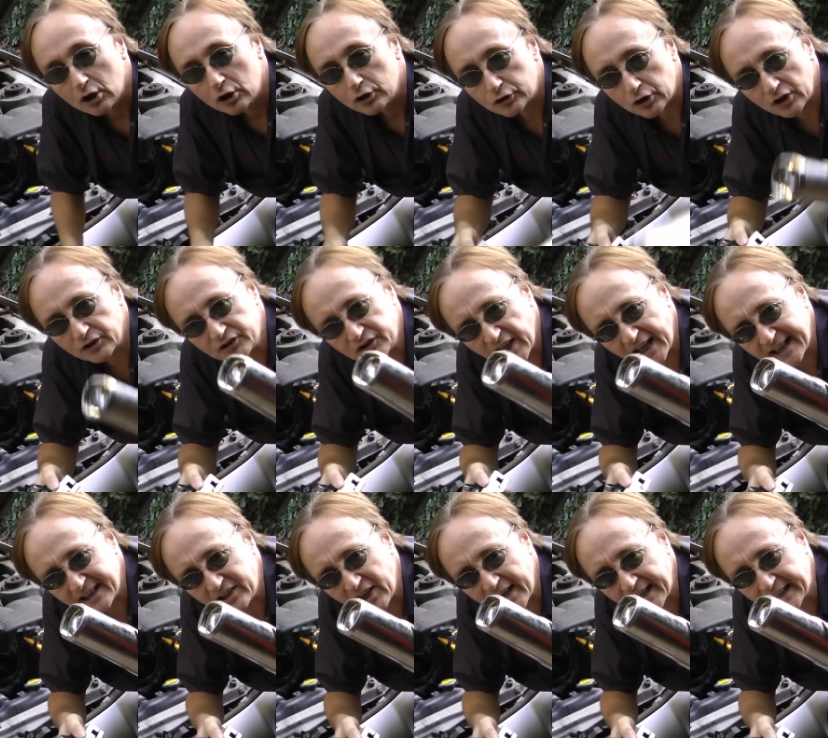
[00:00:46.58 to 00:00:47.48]
So
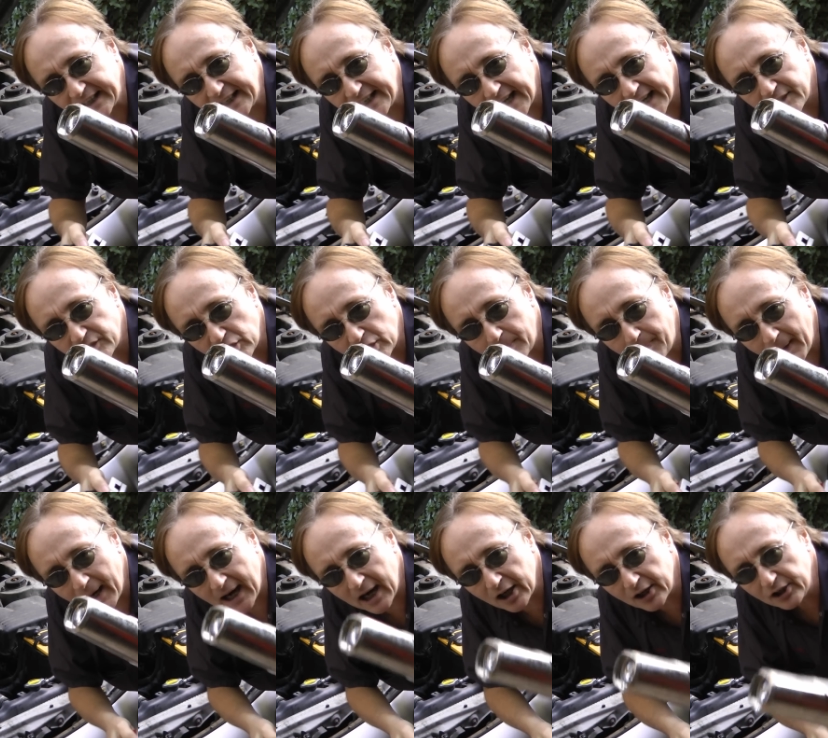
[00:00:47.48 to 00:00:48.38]
instead of taking the engine
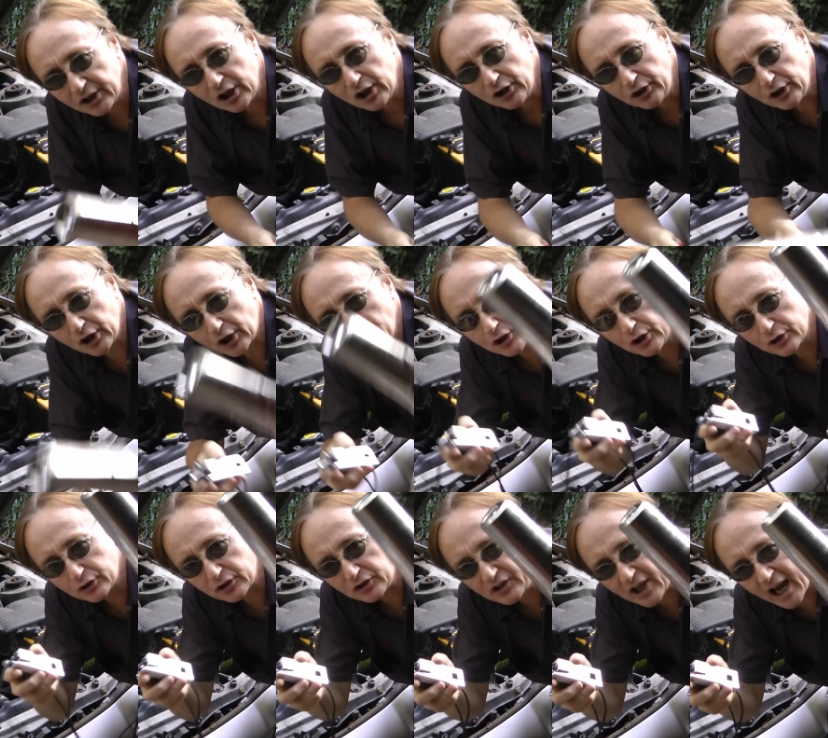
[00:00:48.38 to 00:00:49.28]
apart, you can use a